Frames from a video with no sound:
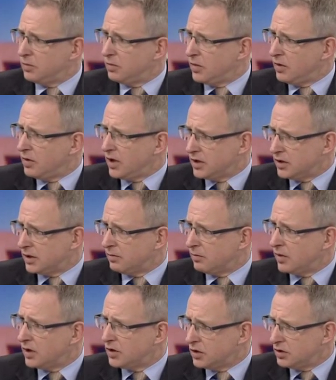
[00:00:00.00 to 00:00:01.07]
these are
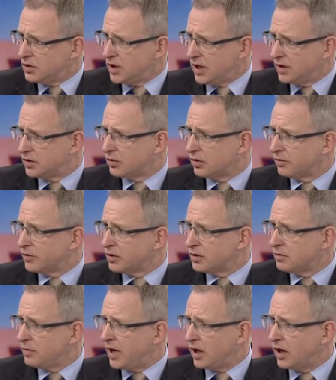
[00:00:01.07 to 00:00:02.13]
issues she has strong
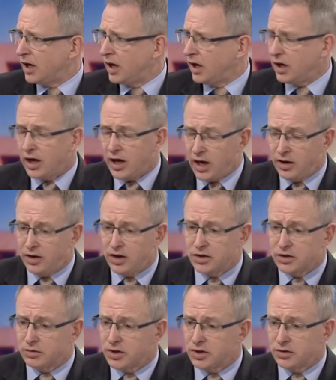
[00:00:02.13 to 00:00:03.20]
views about, and
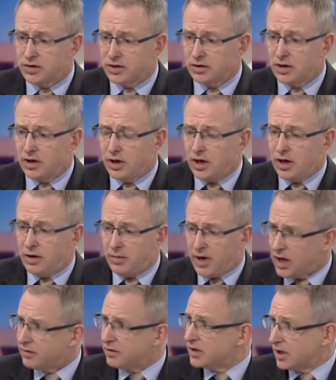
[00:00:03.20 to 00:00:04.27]
these are issues that
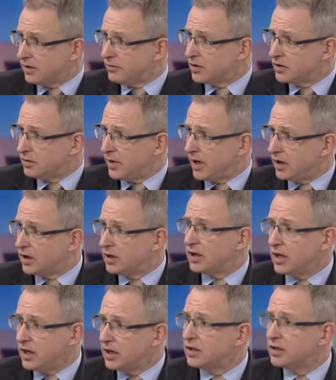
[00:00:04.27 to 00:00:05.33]
many of us have views about. It
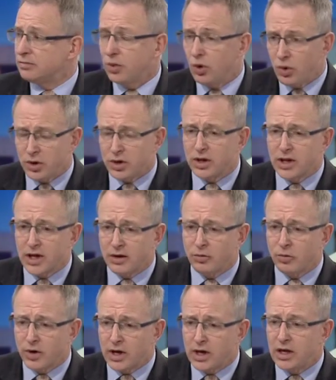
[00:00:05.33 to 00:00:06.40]
is important
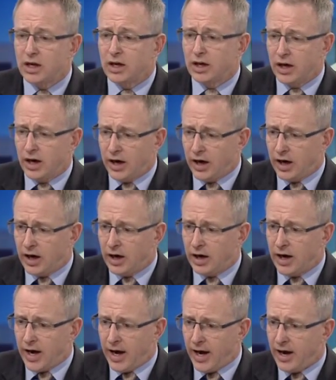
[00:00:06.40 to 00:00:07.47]
that we
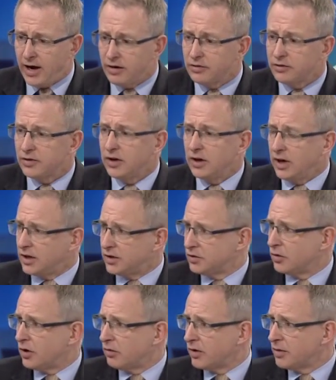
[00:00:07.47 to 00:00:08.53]
have a
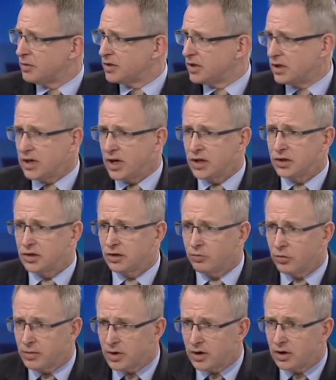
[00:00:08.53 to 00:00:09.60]
strong representation
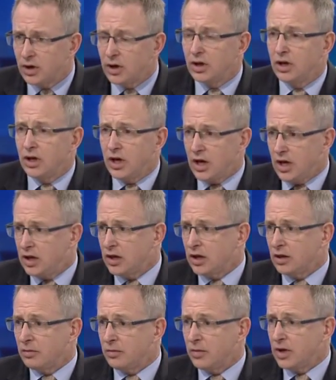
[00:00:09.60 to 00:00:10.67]
of women in
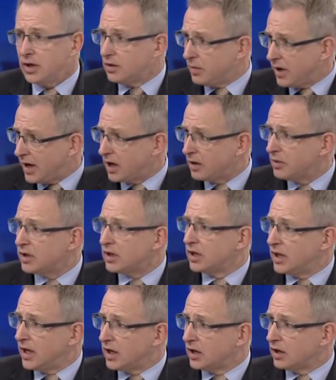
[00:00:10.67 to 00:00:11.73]
the Parliament
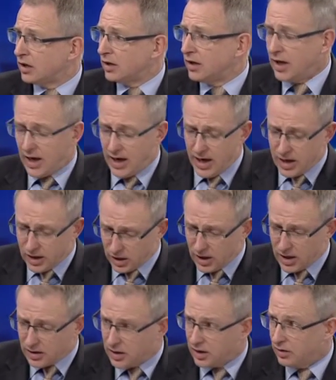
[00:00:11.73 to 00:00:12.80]
and that
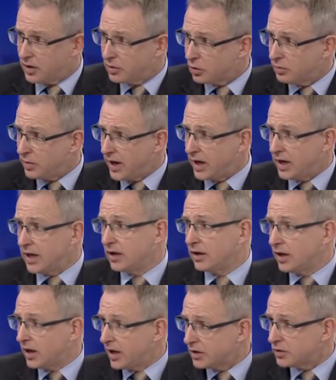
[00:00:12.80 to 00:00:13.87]
in the Liberal Party and
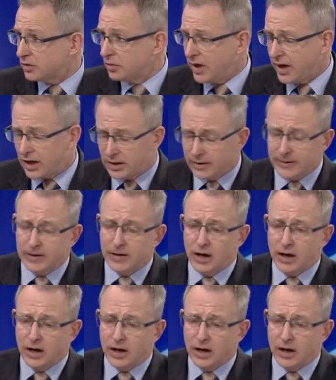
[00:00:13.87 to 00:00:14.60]
in the National Party.